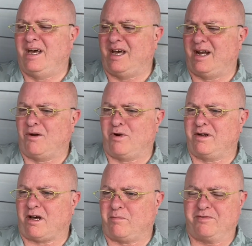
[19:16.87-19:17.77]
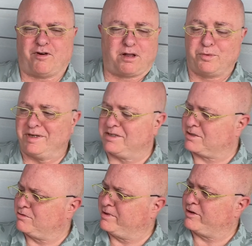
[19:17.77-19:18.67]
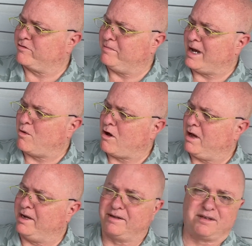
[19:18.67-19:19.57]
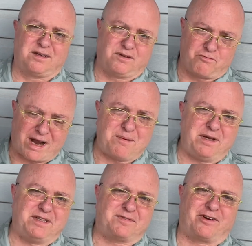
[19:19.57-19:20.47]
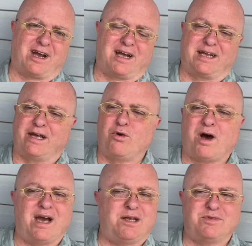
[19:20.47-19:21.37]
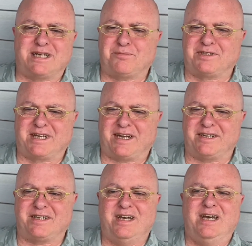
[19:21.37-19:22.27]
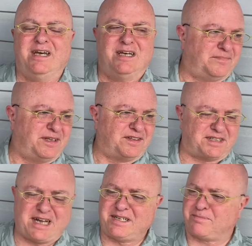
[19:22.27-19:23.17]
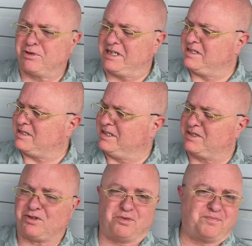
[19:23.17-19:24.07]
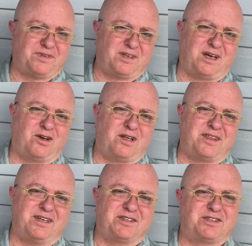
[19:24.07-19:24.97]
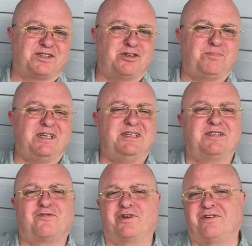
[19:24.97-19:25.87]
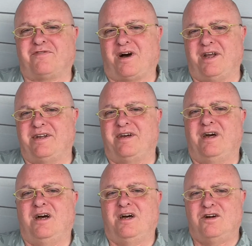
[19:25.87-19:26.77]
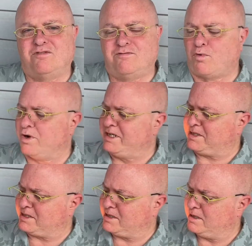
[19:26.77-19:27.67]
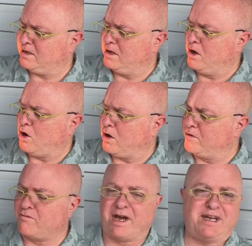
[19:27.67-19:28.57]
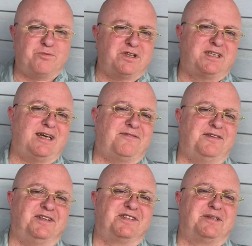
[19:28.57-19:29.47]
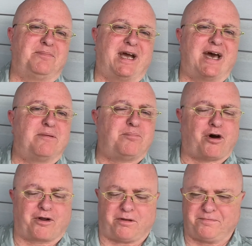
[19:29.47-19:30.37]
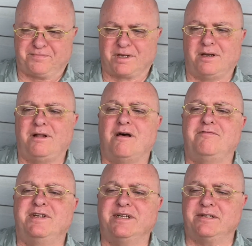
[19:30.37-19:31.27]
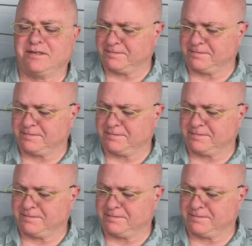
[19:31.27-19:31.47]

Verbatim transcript: and I want to I'll be following his career from now on recommend this very highly. I know Heidi was able to get it in the States pretty easily, so I, I think it should be easy for you to find. Voice on Writing with Deafness by Adam Pottle. Loved it!